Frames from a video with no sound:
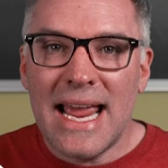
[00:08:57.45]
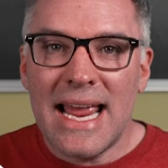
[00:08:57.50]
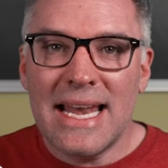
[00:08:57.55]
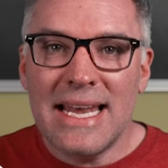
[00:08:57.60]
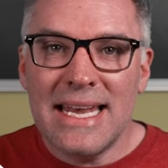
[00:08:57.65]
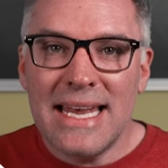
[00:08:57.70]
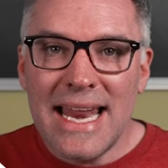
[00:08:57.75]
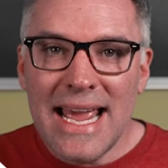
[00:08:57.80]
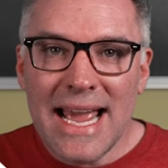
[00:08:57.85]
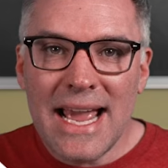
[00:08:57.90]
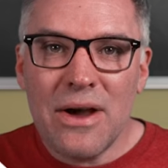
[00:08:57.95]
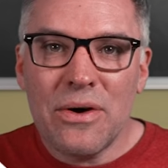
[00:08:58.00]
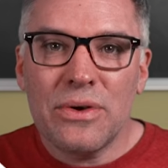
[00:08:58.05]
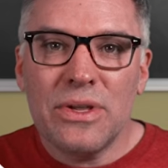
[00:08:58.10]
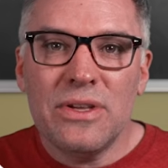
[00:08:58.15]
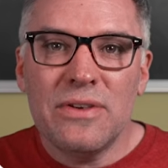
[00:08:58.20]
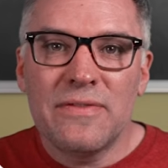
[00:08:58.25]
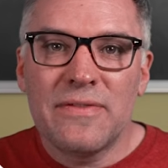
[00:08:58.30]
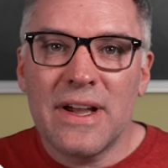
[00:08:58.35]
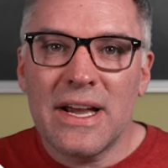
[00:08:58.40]
and now
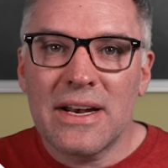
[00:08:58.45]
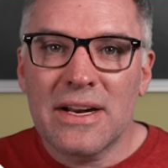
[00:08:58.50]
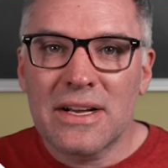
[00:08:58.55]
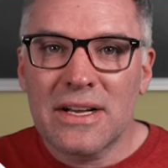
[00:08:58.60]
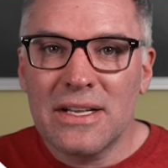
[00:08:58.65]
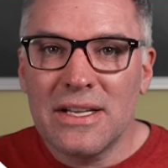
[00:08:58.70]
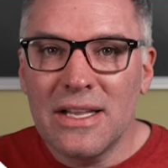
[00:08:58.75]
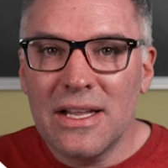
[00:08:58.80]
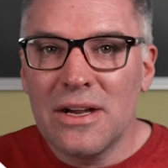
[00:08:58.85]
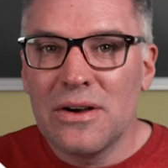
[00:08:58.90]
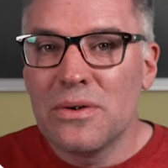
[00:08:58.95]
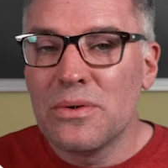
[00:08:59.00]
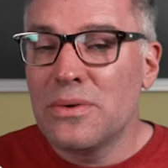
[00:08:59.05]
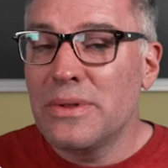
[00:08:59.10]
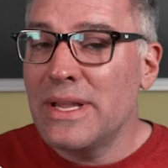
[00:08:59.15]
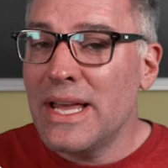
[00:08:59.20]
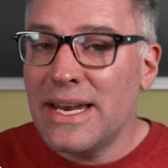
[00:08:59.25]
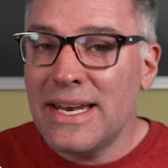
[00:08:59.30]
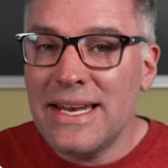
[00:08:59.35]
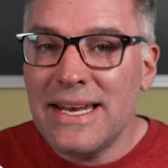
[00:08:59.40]
you've got a
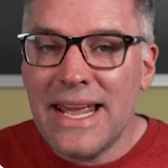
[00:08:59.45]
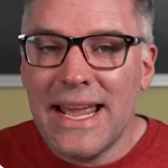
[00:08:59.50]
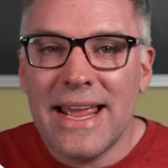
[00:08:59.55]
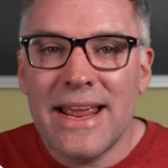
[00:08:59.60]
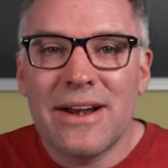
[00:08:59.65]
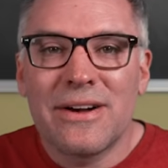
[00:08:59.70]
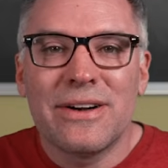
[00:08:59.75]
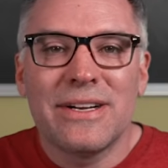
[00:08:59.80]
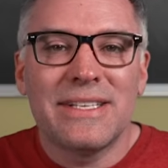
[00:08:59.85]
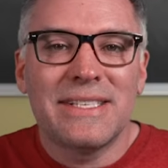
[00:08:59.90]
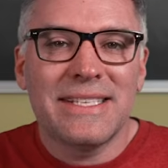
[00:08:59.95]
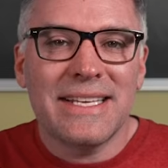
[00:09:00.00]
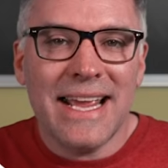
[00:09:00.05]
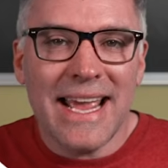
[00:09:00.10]
clone that inherits